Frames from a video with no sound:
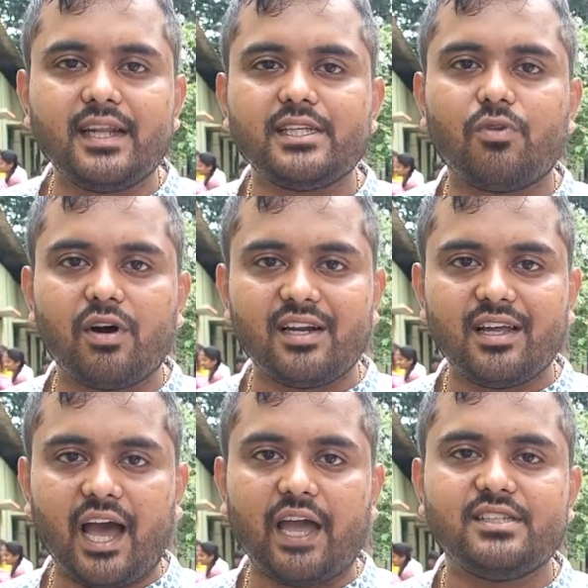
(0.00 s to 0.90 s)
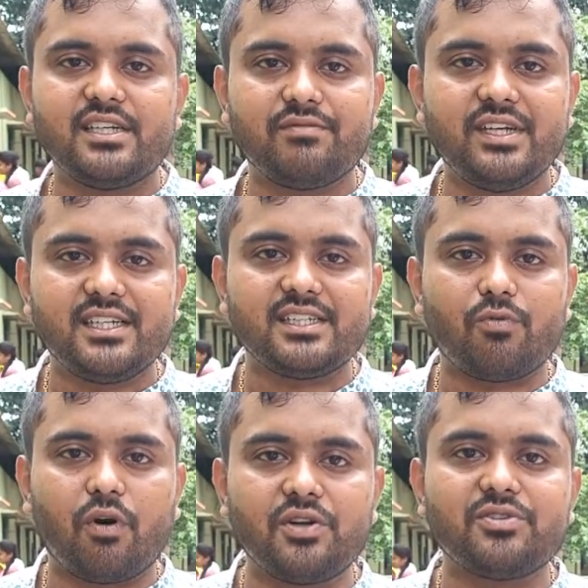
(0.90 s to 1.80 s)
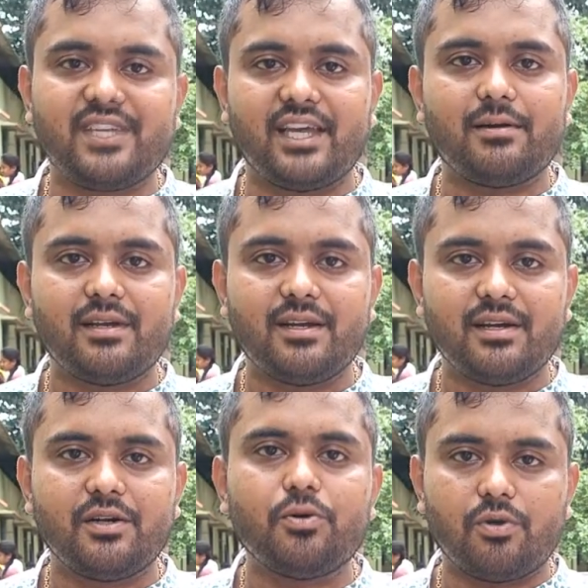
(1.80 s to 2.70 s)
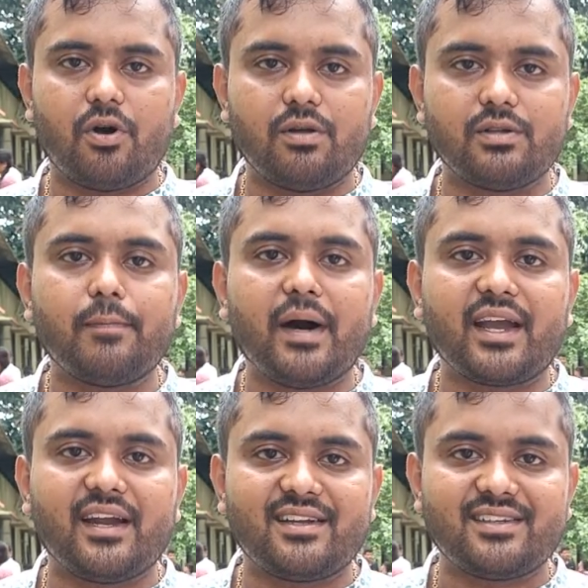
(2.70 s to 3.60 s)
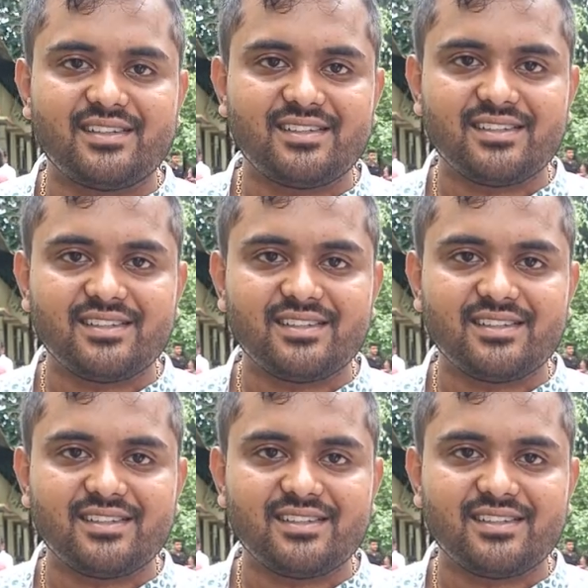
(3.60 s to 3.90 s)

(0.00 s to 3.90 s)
That is what we just want to say to the market.